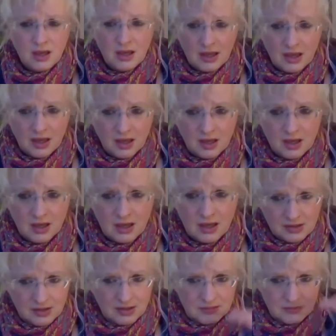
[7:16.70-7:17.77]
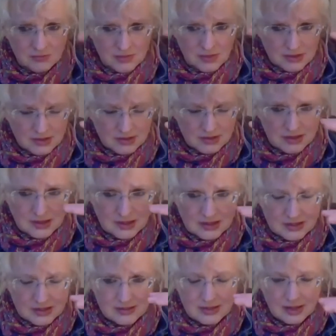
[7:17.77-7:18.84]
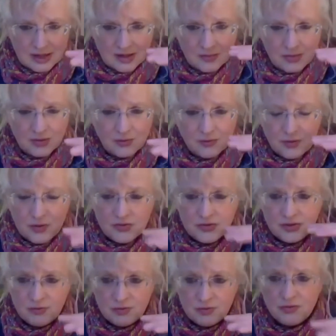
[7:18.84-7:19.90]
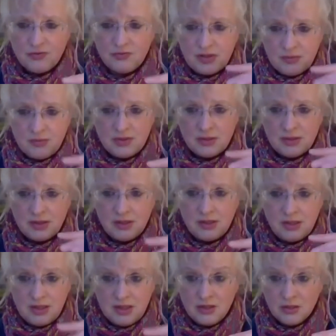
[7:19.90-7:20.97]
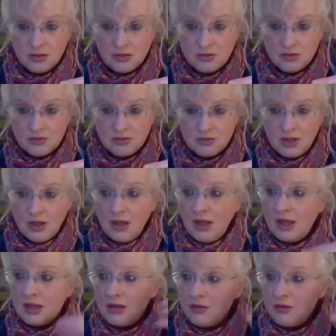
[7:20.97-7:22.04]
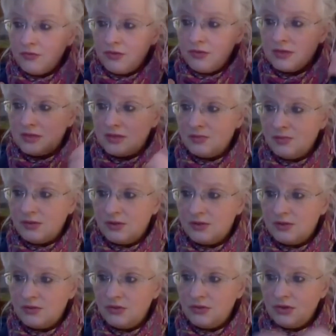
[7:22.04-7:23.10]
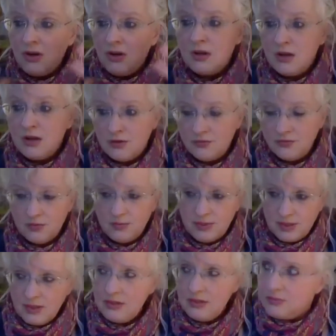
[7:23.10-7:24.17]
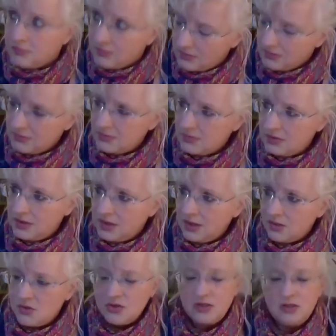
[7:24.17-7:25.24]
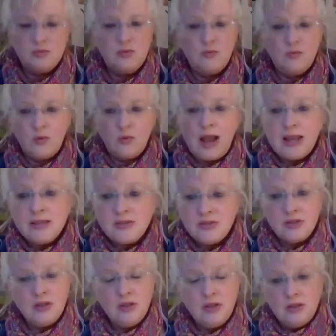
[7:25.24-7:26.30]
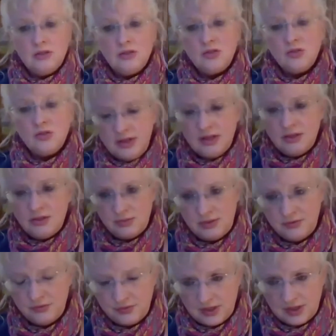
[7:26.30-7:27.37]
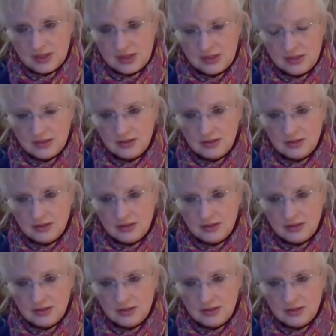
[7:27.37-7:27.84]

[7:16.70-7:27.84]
Uh, its thickest and been frozen for 3 million years. And if this were to thaw, God forbid, the oceans would rise 23 feet.